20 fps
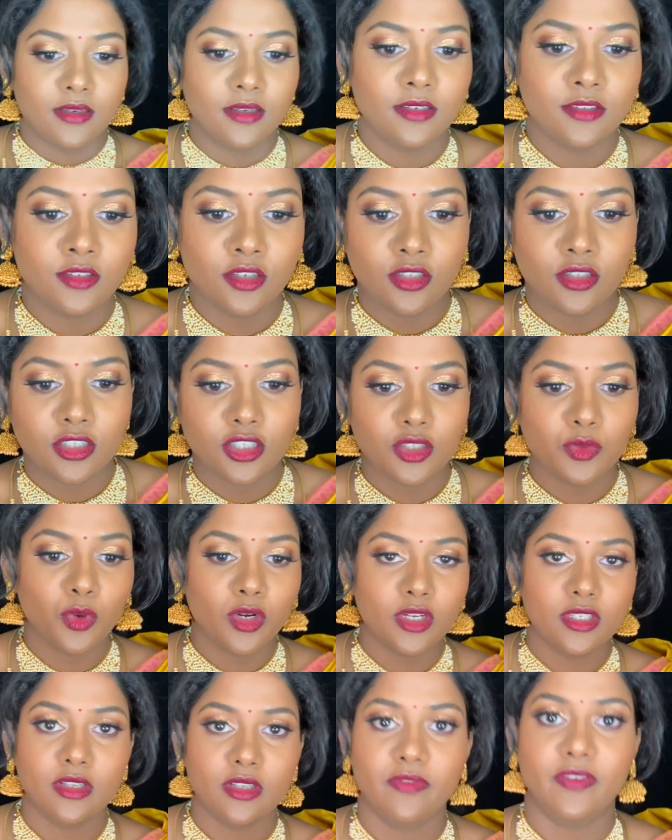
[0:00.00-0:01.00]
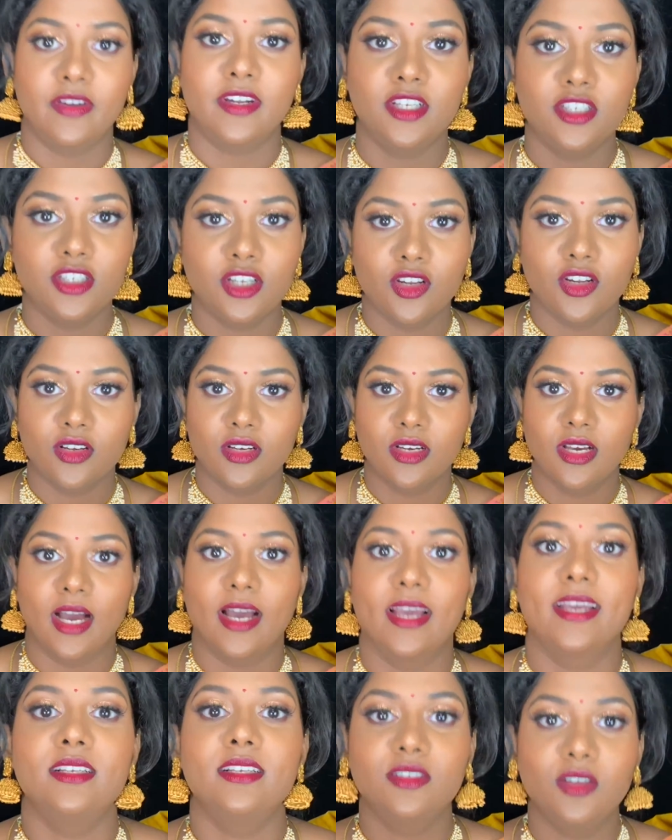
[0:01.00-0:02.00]
So this is what is the finished look,
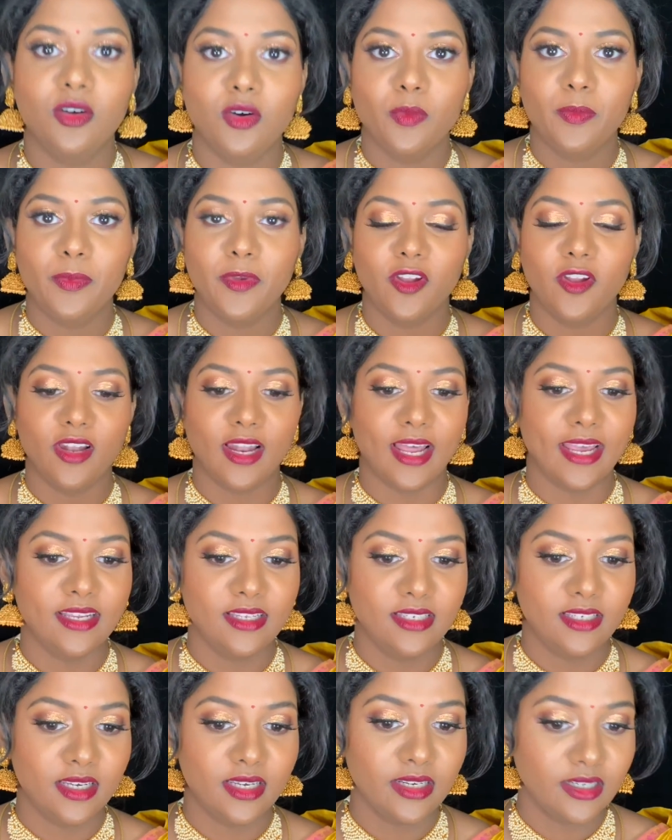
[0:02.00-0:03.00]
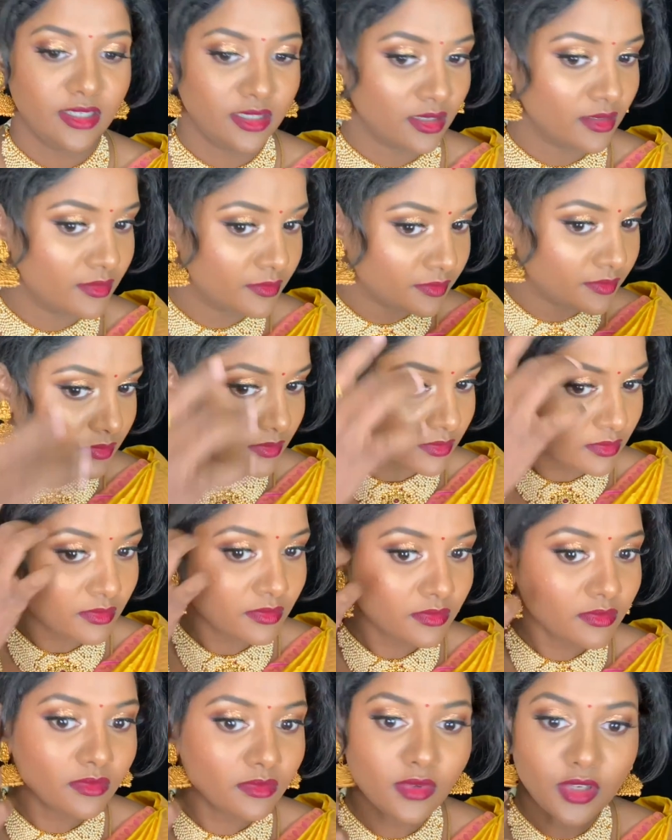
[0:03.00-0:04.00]
guys. Hope you liked it.
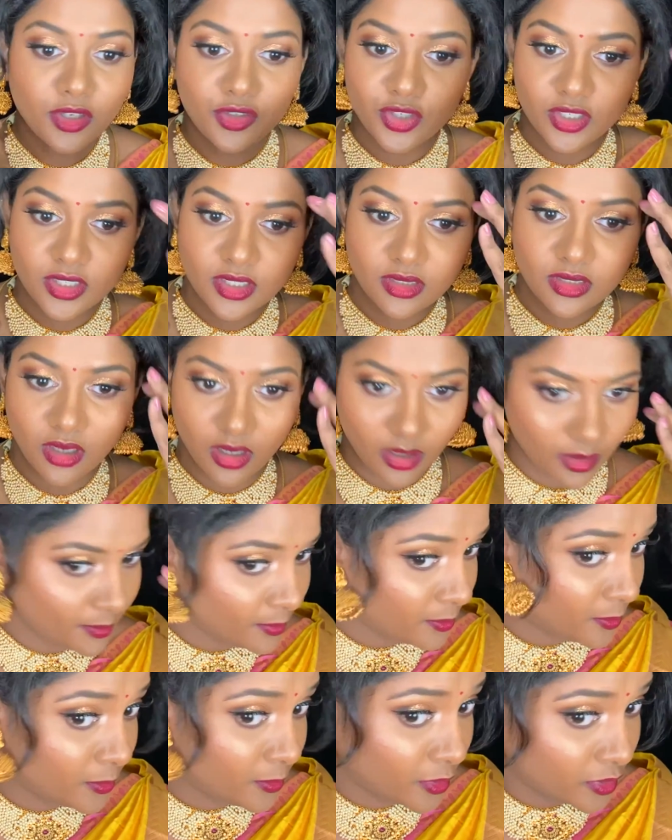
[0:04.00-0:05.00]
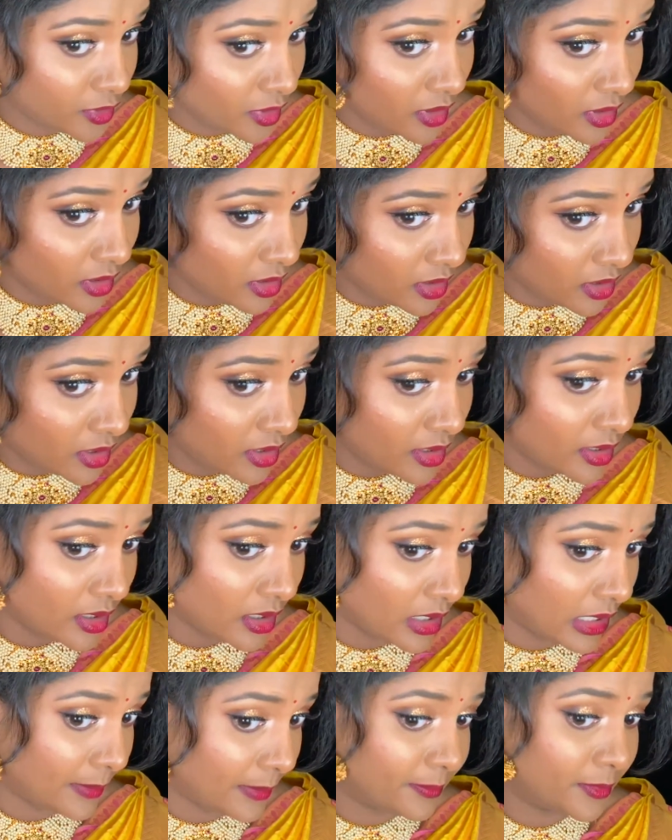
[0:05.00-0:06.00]
Just up
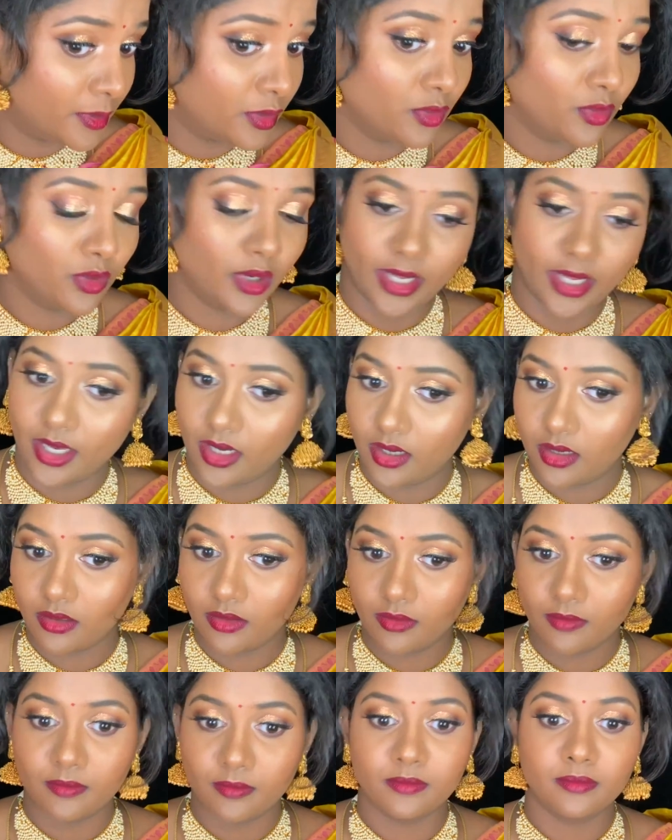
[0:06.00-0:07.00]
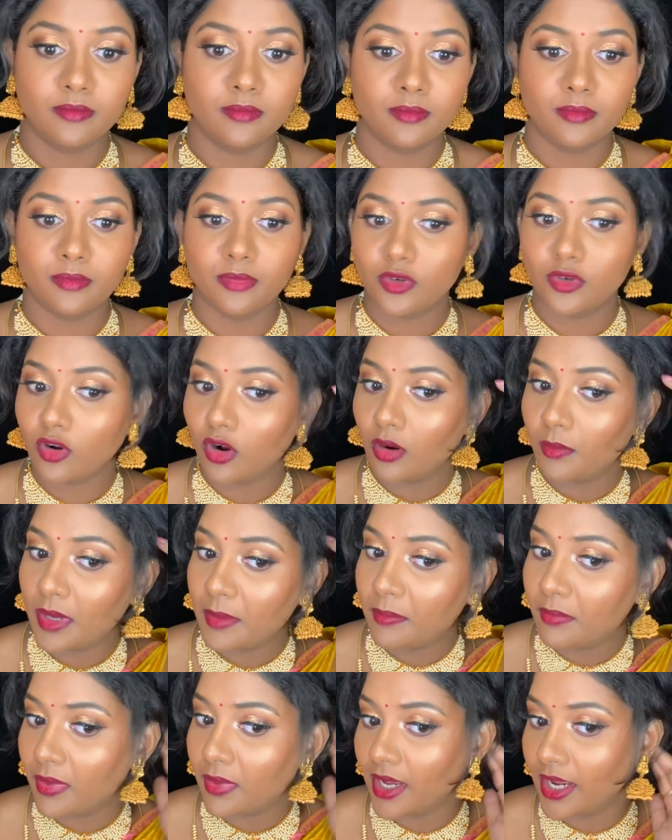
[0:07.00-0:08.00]
to like put all my
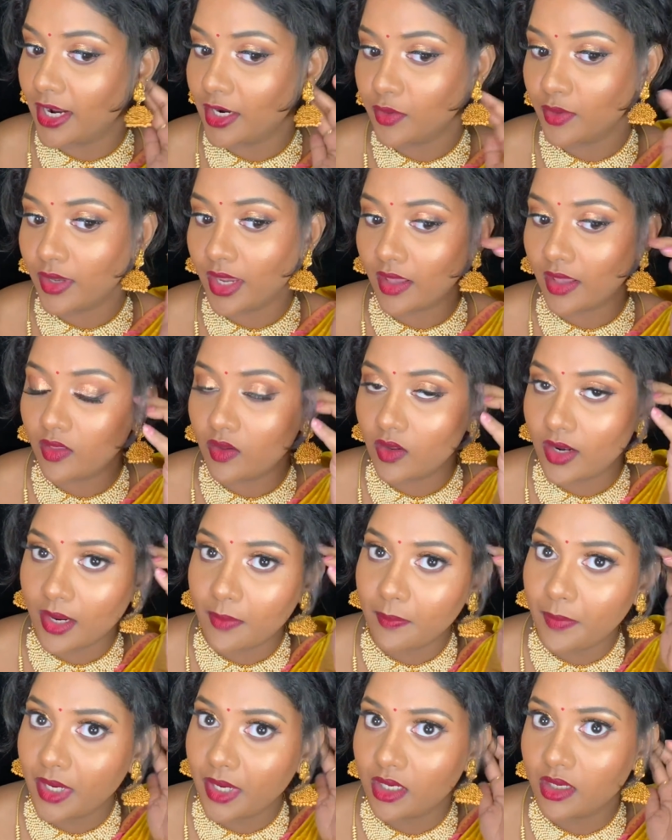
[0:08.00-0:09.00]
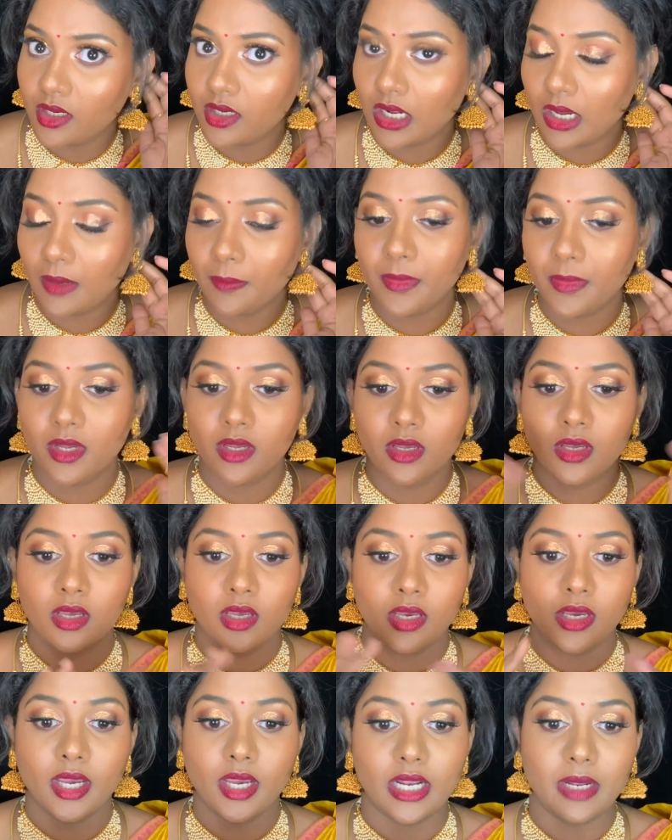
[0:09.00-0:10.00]
hair together and bring it up
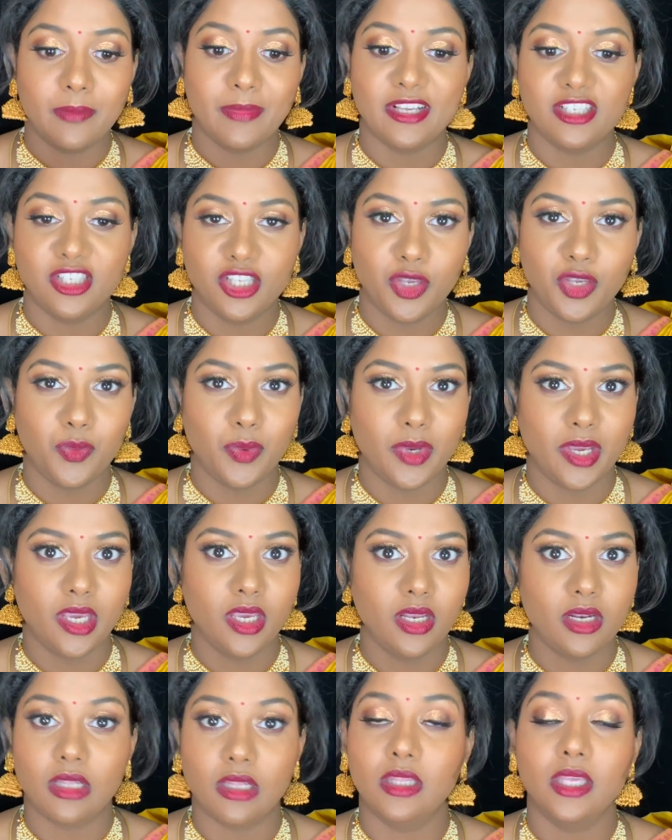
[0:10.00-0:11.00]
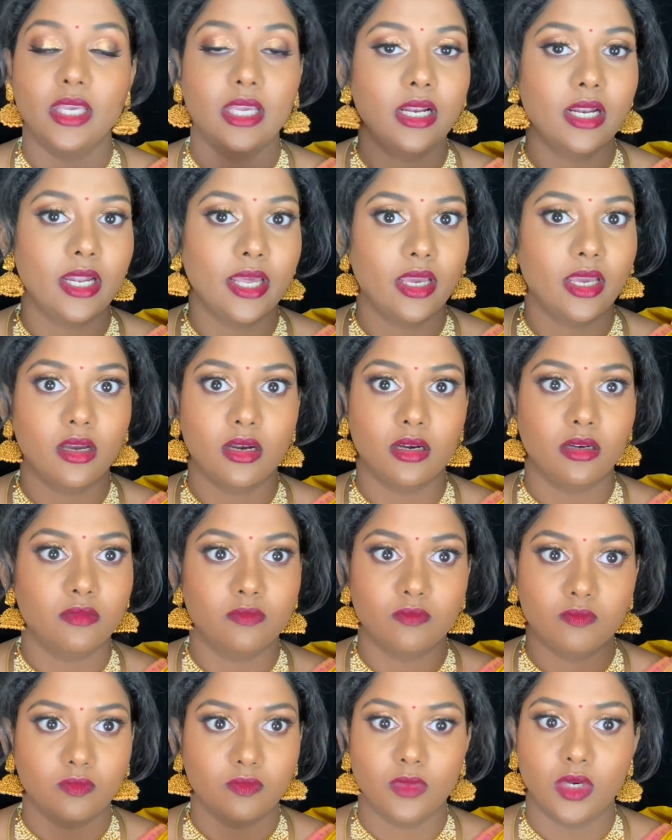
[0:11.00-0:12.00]
in a messy way, nothing like
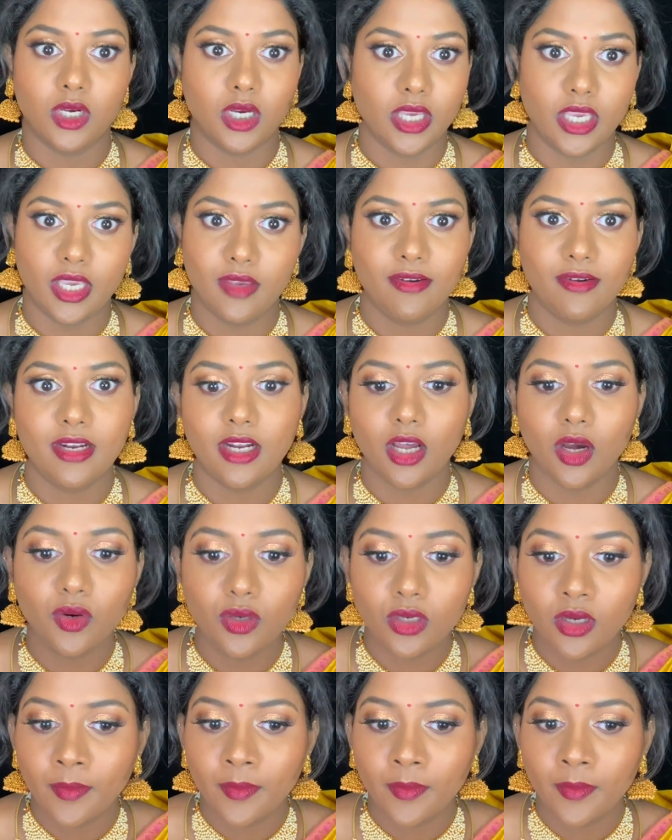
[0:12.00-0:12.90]
evened out.